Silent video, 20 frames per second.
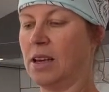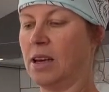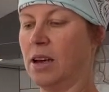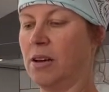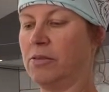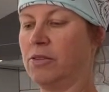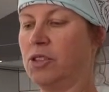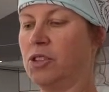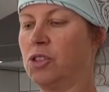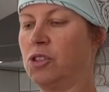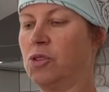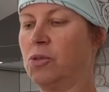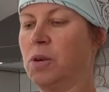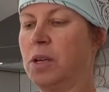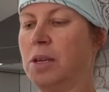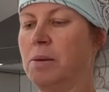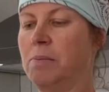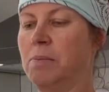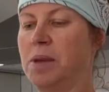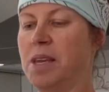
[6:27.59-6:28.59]
of
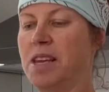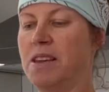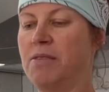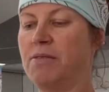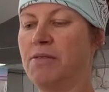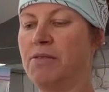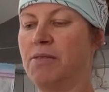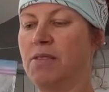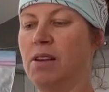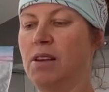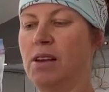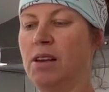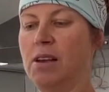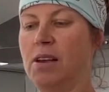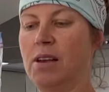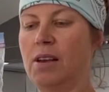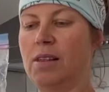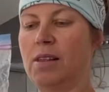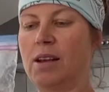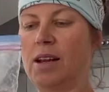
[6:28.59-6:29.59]
stewing beef
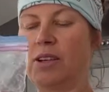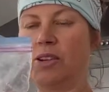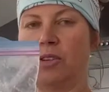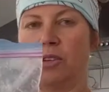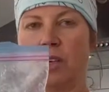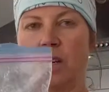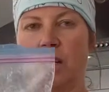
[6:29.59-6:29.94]
that I took out